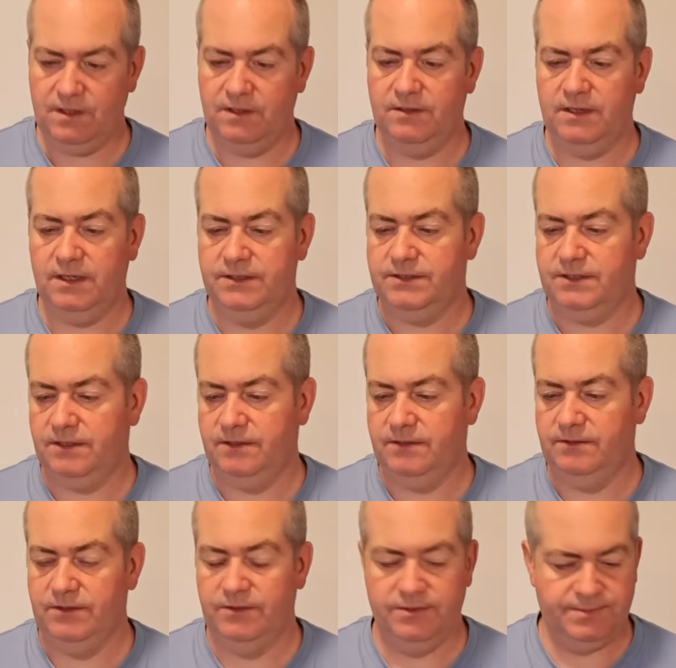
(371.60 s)
Okay,
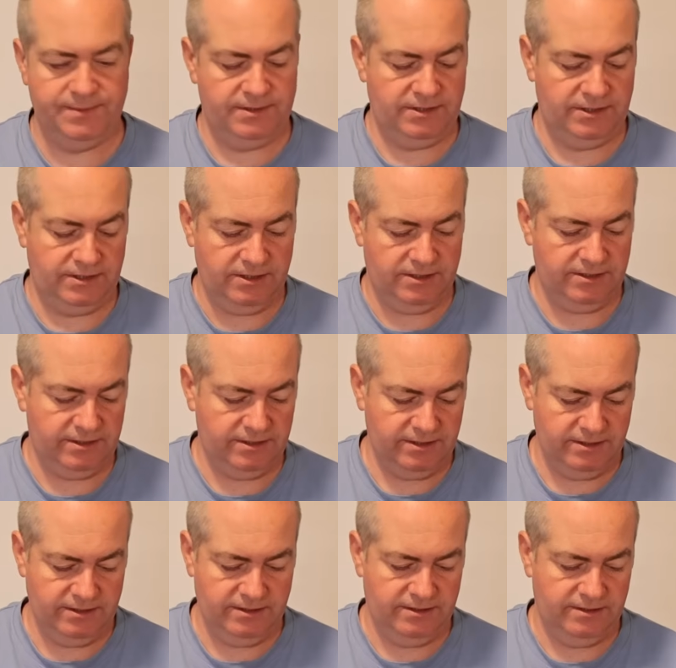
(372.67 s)
so USB-C
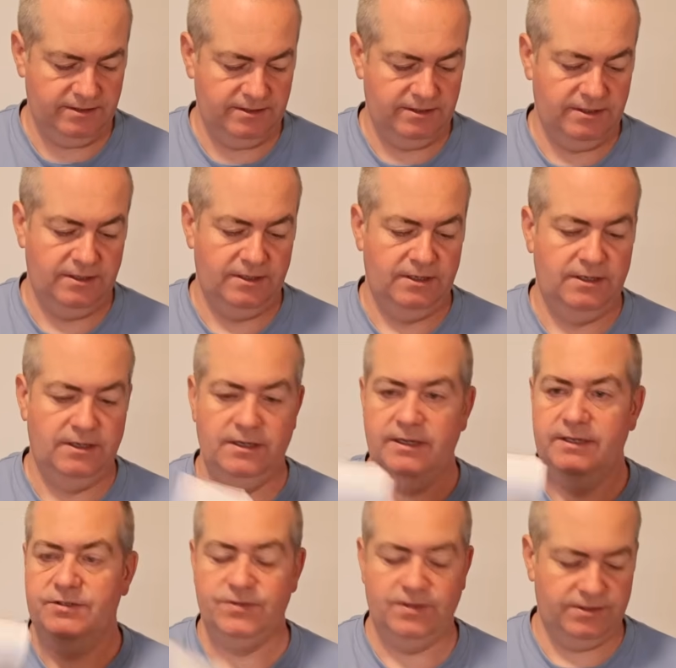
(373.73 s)
charging,
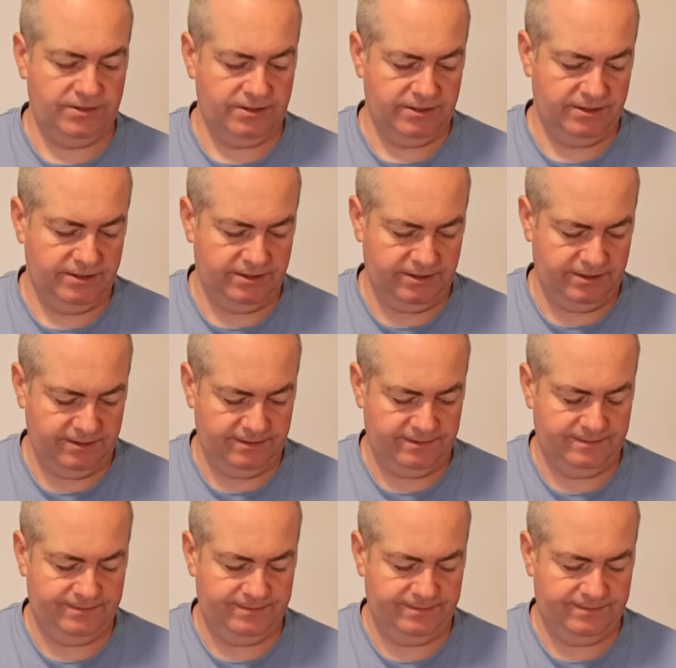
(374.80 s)
instructions,